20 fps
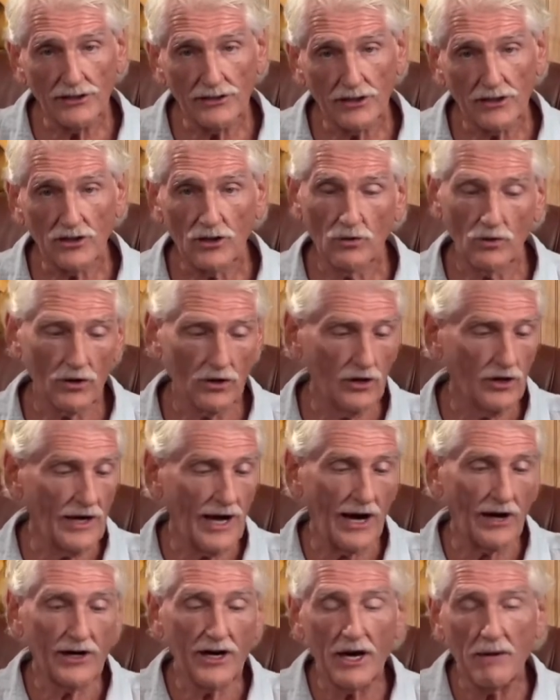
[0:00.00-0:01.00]
You will learn how
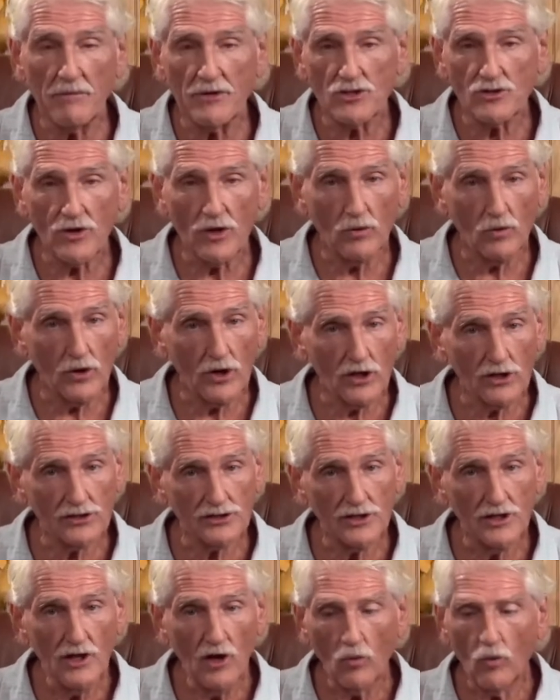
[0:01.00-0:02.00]
chemistry works.
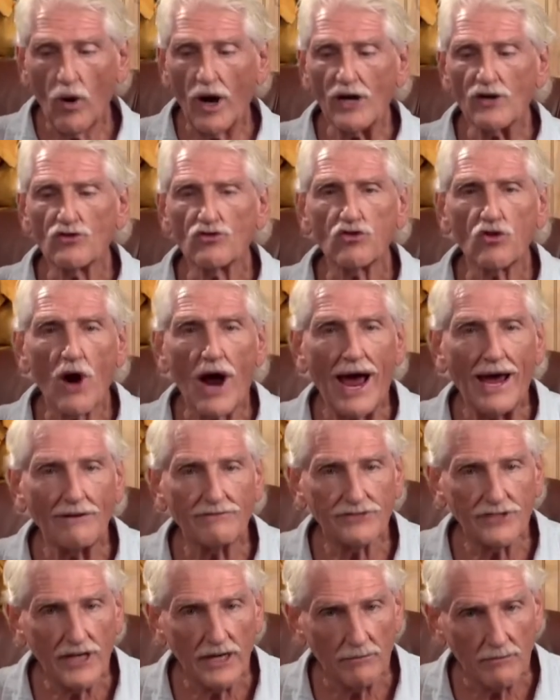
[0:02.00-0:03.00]
What drives
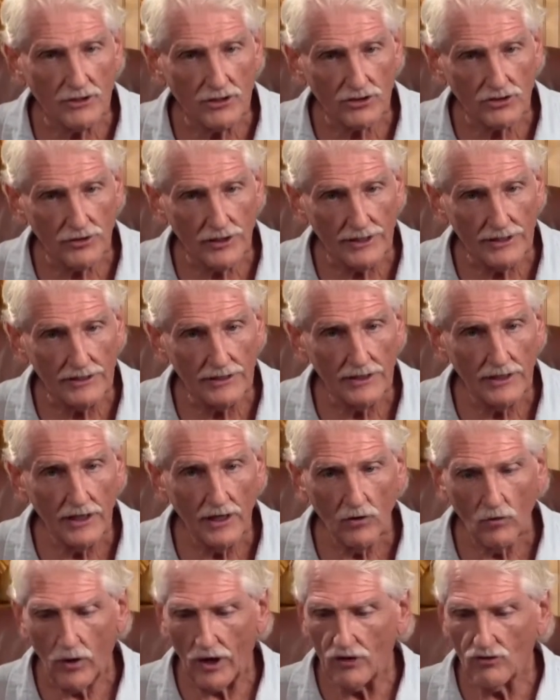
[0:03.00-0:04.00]
chemistry?
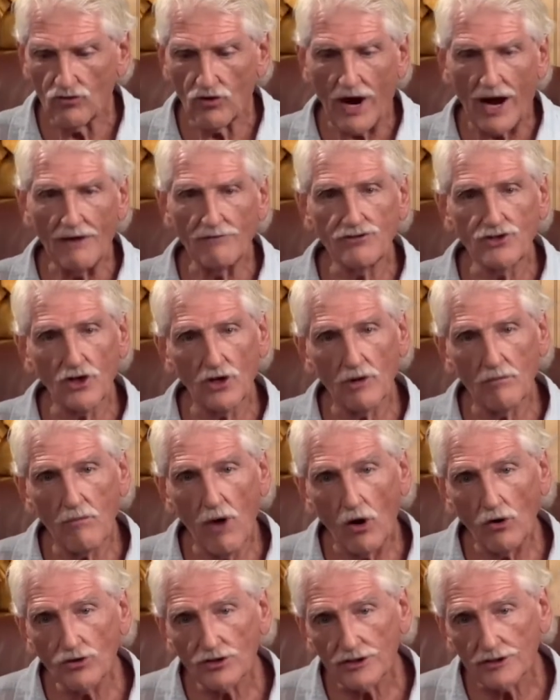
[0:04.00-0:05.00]
What drives your
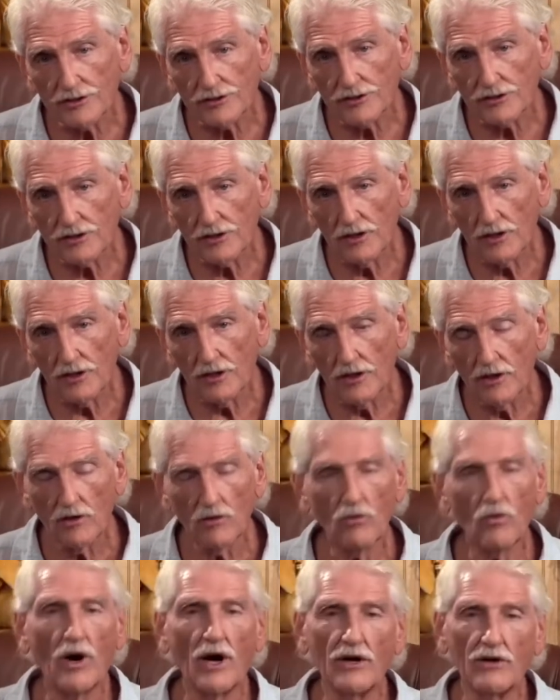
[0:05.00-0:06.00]
emotions?
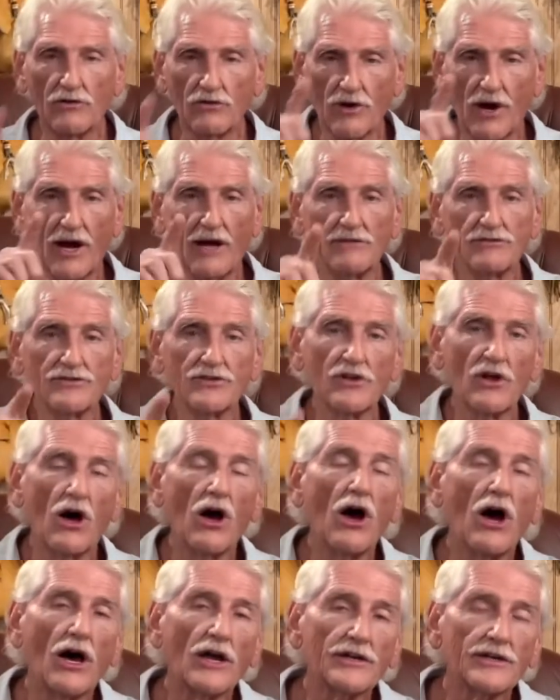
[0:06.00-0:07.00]
What drives
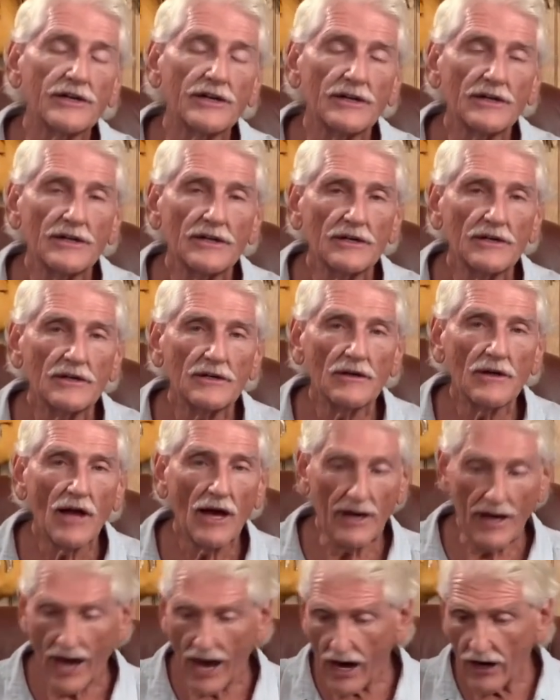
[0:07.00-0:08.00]
thought? And
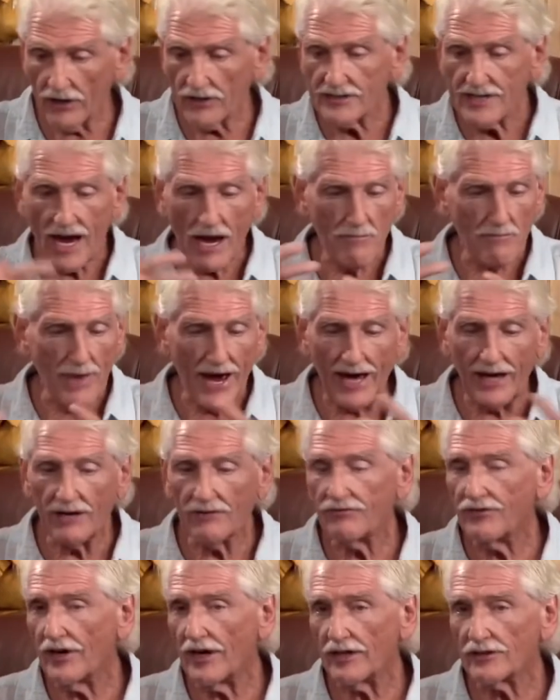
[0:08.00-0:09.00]
how does that
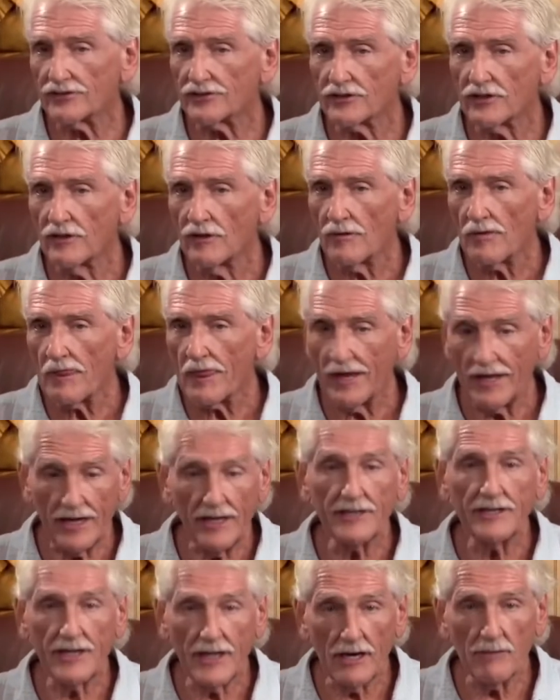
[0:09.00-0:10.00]
manifest in
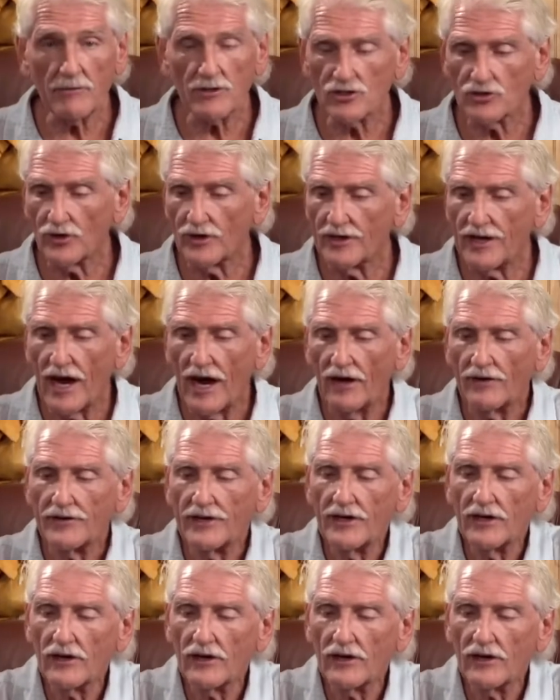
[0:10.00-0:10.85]
chemistry down here?